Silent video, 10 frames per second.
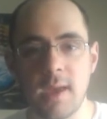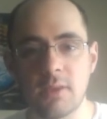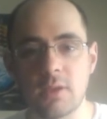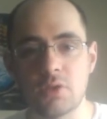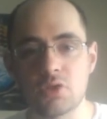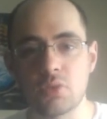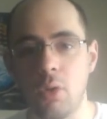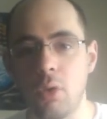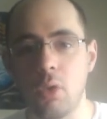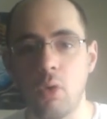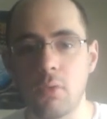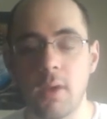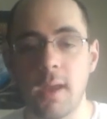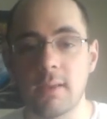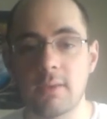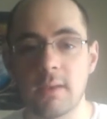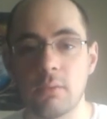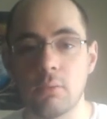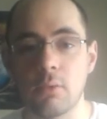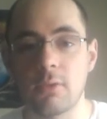has control over
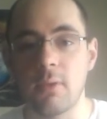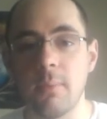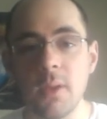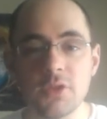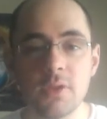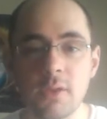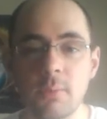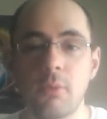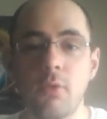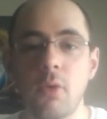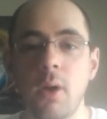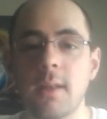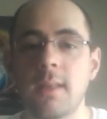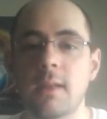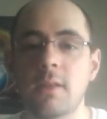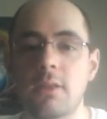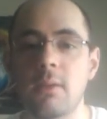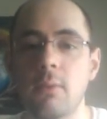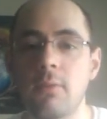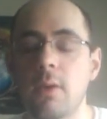Alexander Rusev. I mentioned this before on an
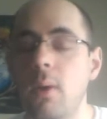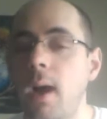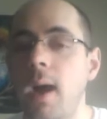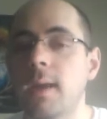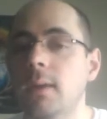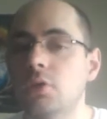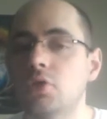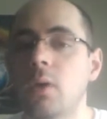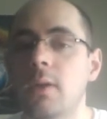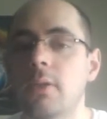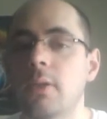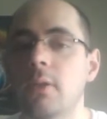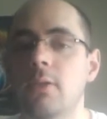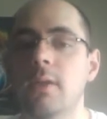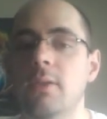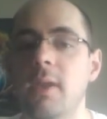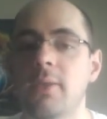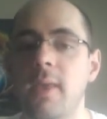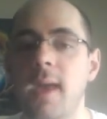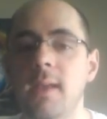NXT review. I enjoy the little things
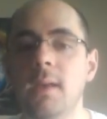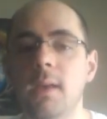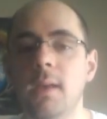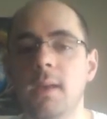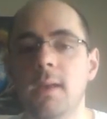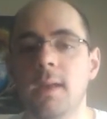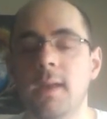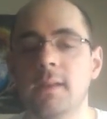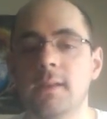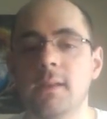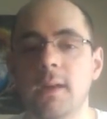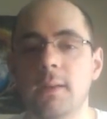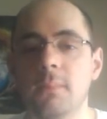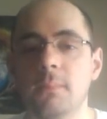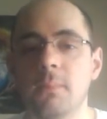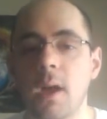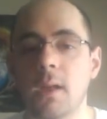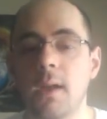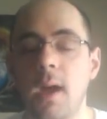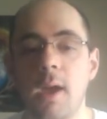like that. And
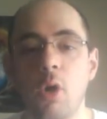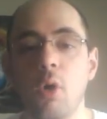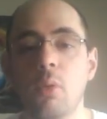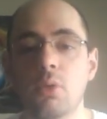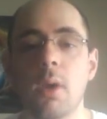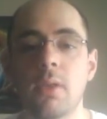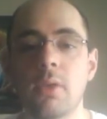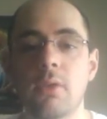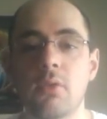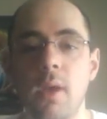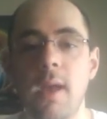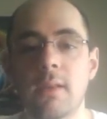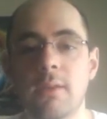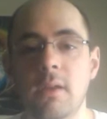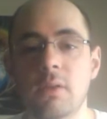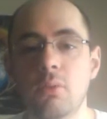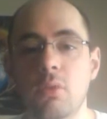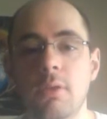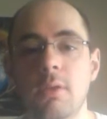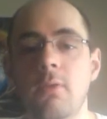I hope great things for Alexander
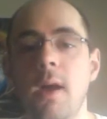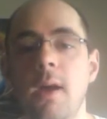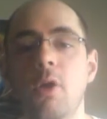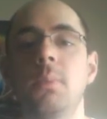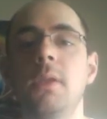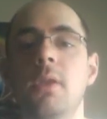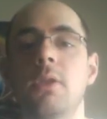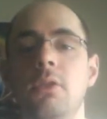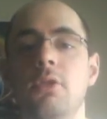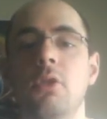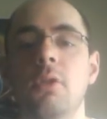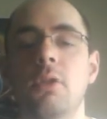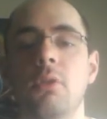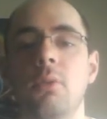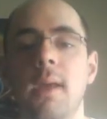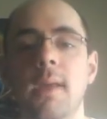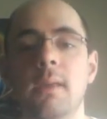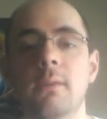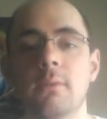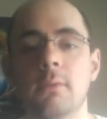Rusev. I hope he doesn't turn into
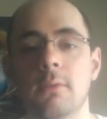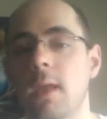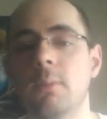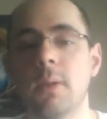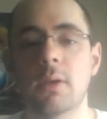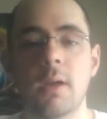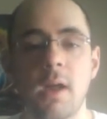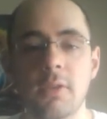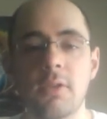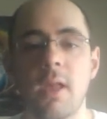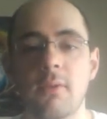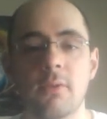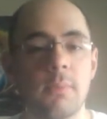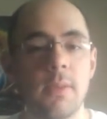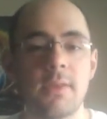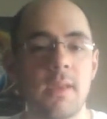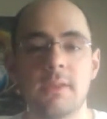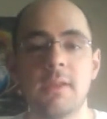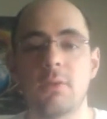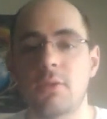a Vladimir Kozlov and be
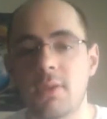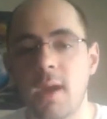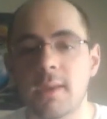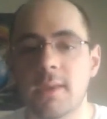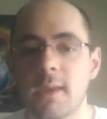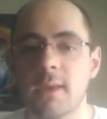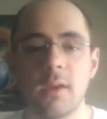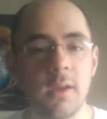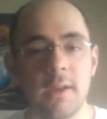Santino's sidekick